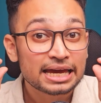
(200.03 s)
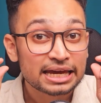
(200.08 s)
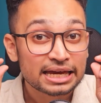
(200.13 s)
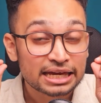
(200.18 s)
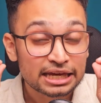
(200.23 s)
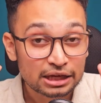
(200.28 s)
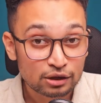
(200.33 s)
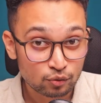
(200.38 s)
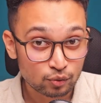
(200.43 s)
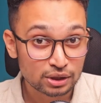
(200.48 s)

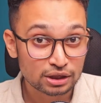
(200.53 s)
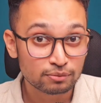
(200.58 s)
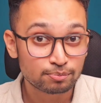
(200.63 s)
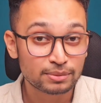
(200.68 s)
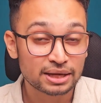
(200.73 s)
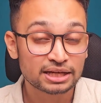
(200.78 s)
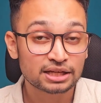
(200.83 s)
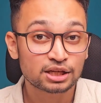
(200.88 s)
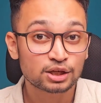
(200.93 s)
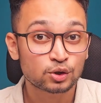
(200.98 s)
he will
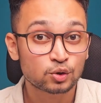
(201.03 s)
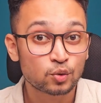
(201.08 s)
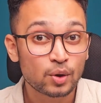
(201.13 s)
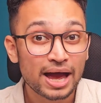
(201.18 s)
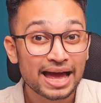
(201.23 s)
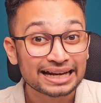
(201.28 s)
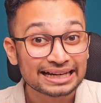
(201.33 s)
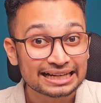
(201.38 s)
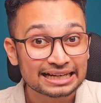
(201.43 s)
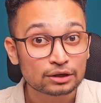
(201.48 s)
make you
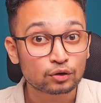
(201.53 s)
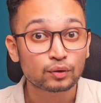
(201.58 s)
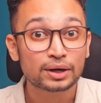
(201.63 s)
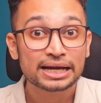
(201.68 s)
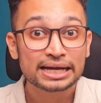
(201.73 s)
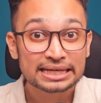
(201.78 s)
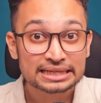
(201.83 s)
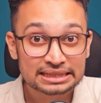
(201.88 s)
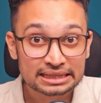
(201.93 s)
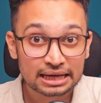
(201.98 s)
a
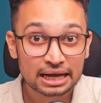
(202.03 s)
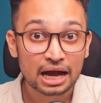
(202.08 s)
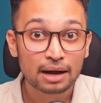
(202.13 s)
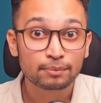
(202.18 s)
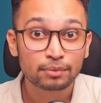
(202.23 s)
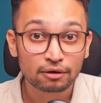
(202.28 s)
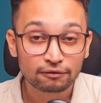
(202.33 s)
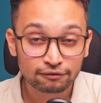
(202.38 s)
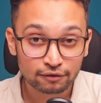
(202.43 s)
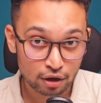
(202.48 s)
great
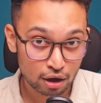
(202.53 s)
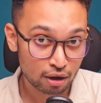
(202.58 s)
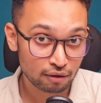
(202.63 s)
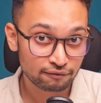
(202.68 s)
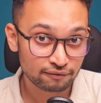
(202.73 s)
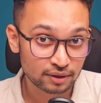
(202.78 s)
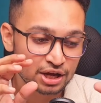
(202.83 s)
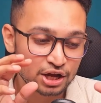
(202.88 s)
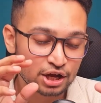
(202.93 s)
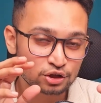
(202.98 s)
cup of
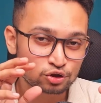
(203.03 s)
coffee.